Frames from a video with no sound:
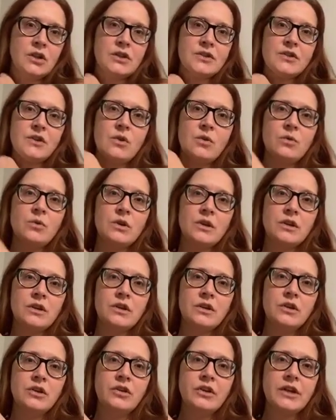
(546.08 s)
So
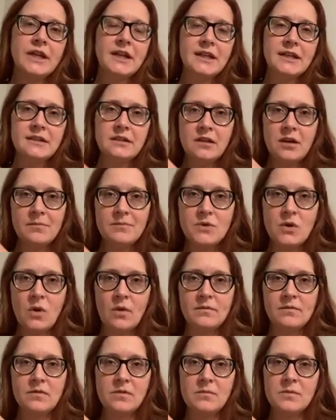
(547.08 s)
your kid comes
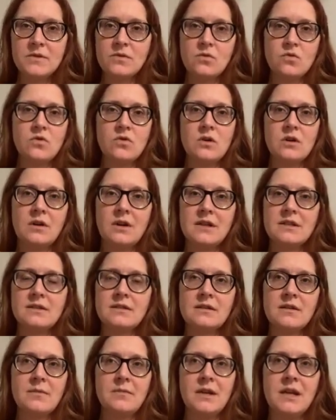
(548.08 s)
home from school and
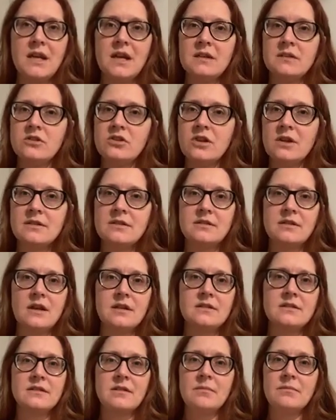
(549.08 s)
somebody has just
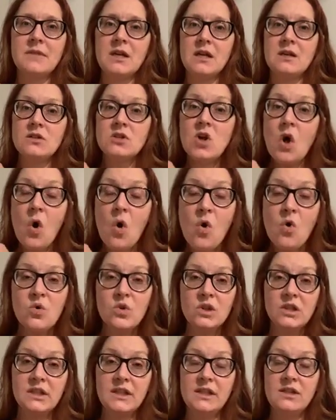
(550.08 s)
said something
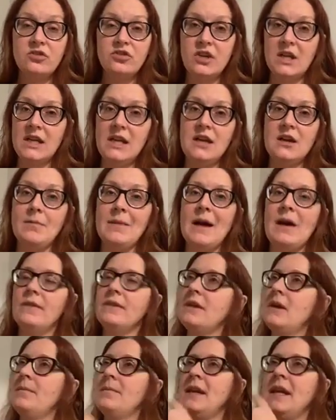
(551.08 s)
totally shitty about
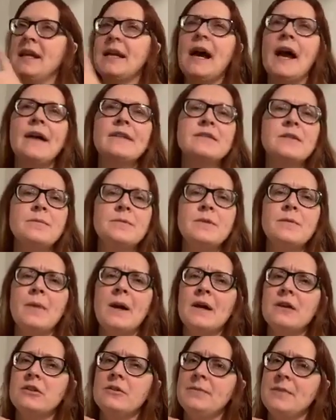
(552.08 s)
them. They gossiped
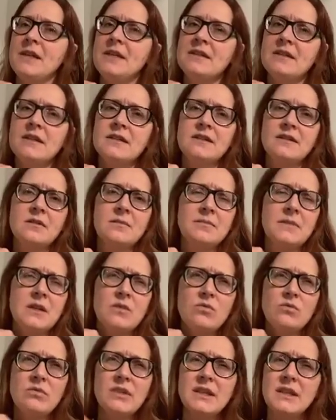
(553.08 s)
about them. They said
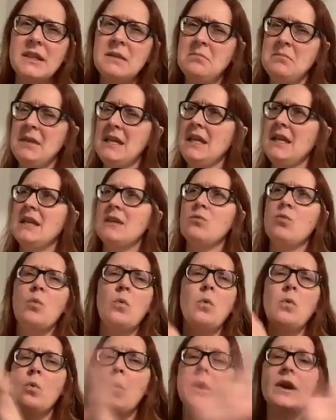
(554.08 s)
something really
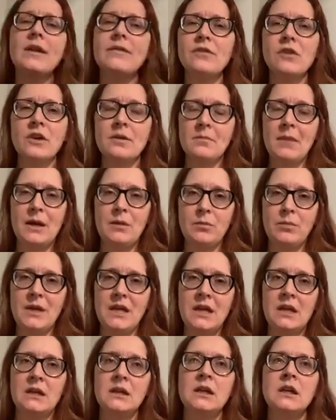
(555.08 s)
mean, whatever it might
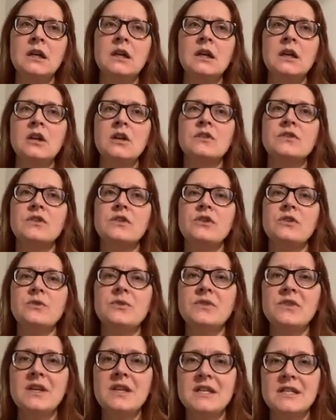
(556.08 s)
be. So you
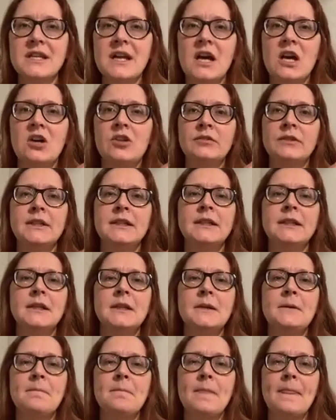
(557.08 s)
sit down
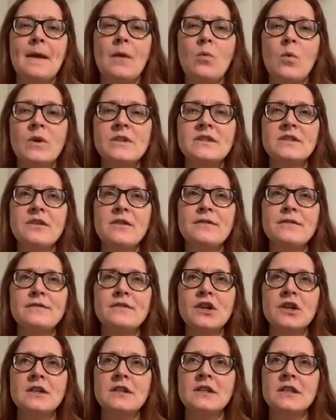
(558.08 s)
and what's the
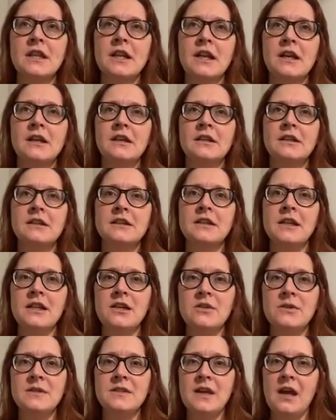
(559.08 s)
first thing that
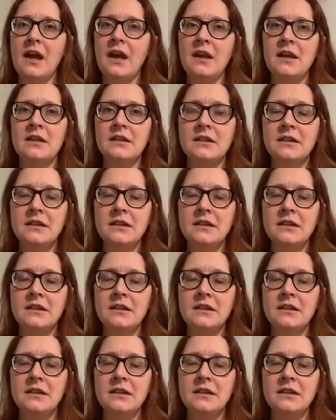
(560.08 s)
you say?